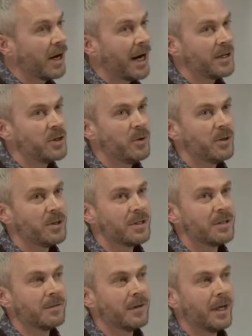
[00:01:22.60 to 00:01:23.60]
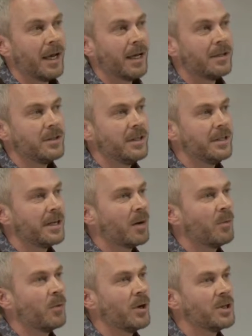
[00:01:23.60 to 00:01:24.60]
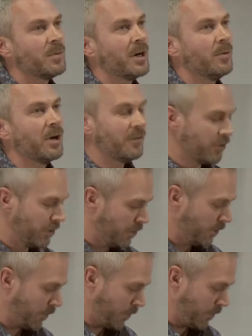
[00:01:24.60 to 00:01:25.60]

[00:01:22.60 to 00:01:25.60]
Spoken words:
attributes to determine which might be right for you.